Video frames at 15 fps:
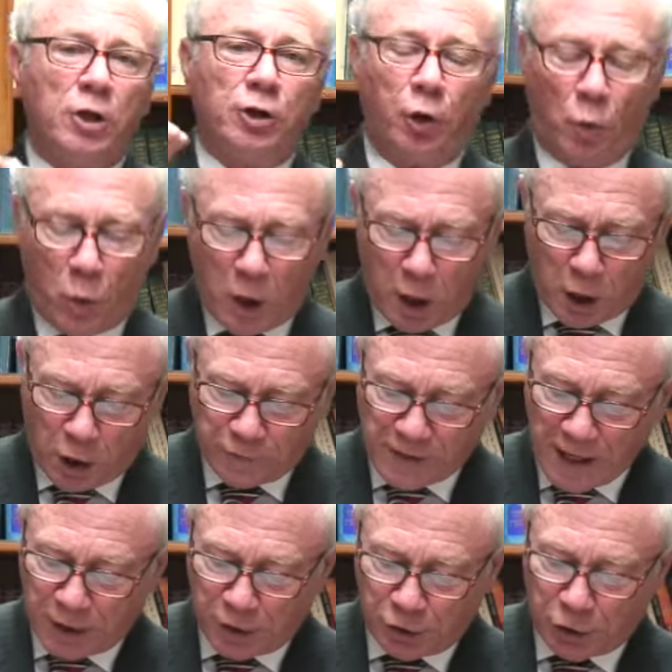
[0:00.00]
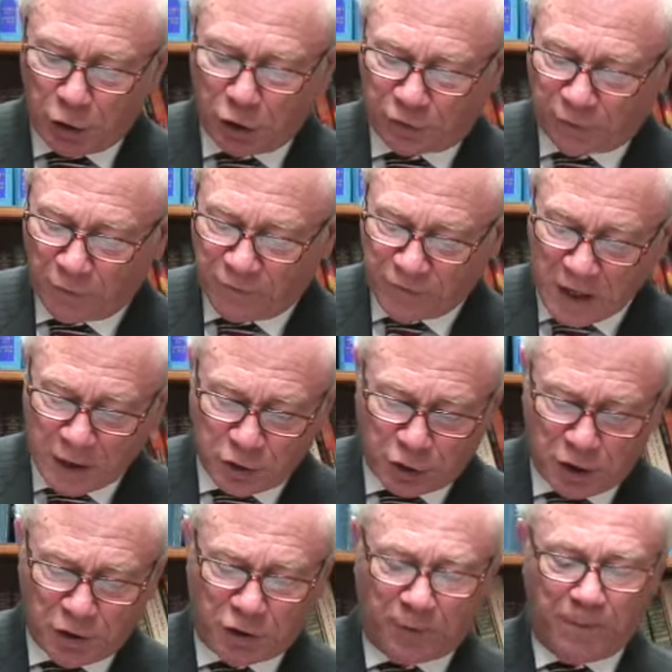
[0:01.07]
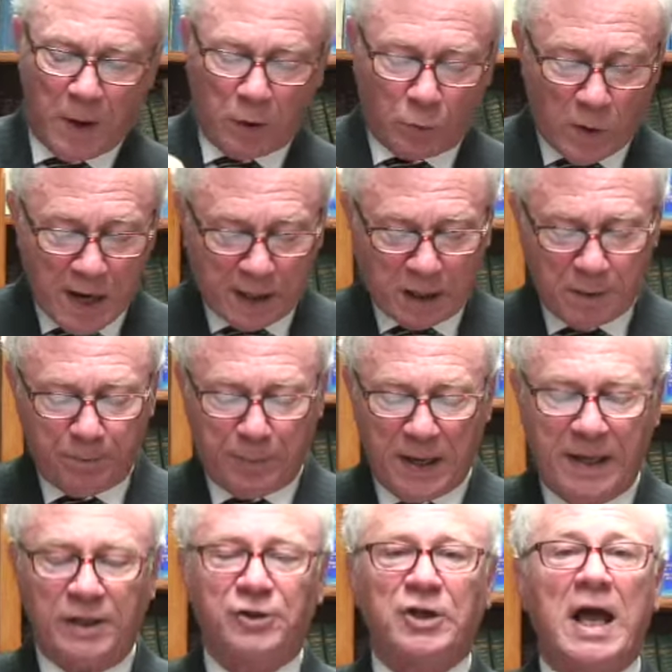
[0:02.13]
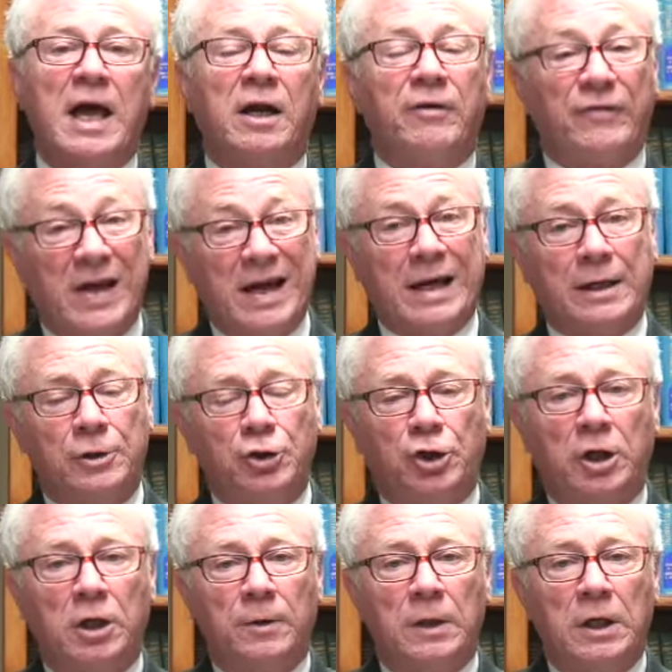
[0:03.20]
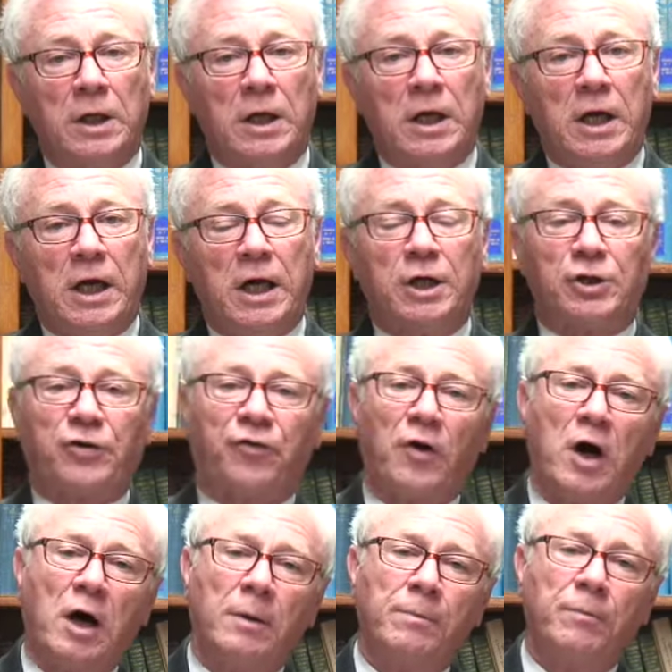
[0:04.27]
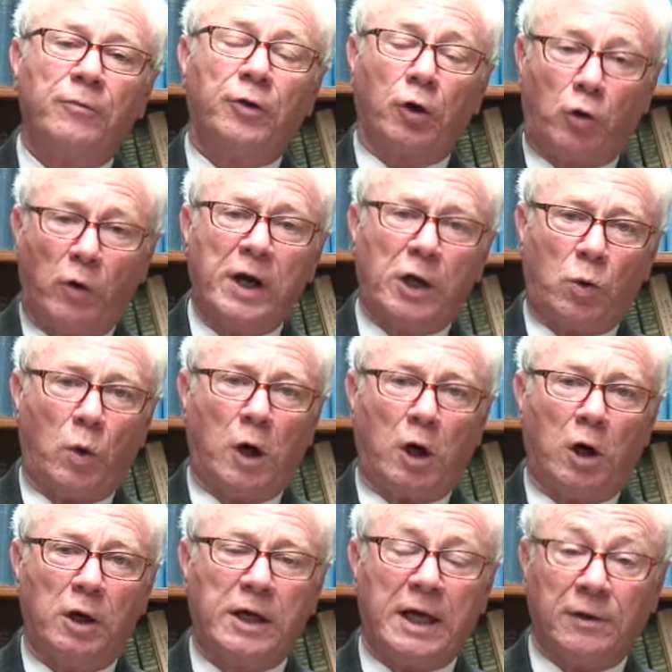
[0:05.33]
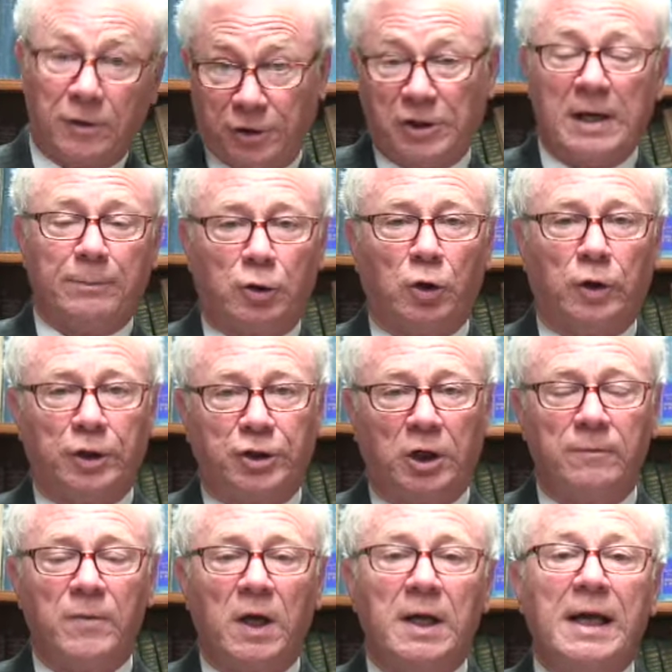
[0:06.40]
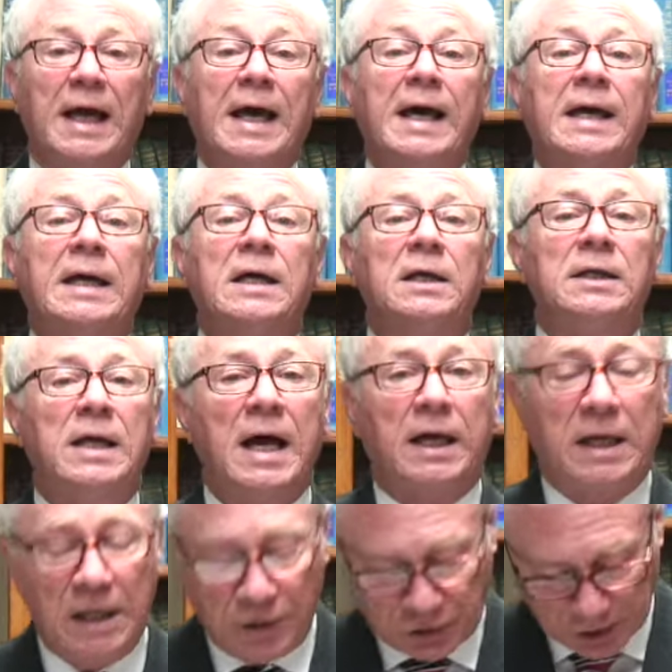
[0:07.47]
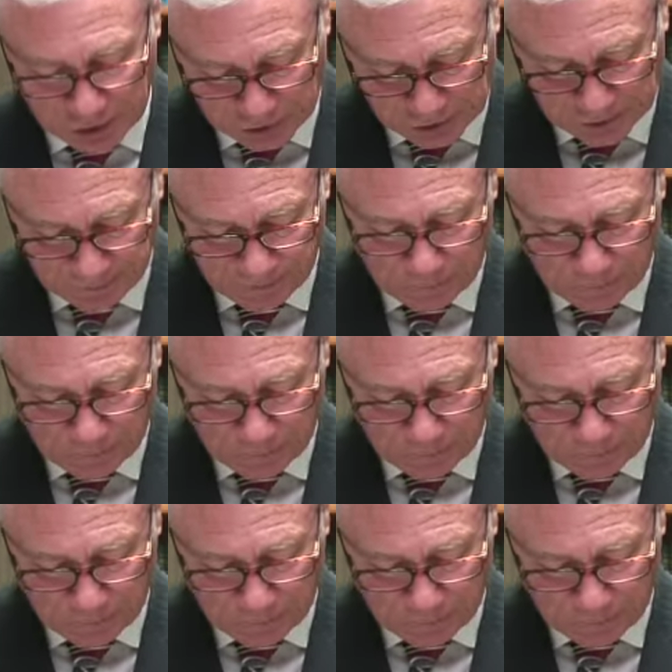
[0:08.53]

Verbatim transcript: the word that is used for vengeance, recompense, and avenge is from the Greek word in the Septuagint, ekdekesis.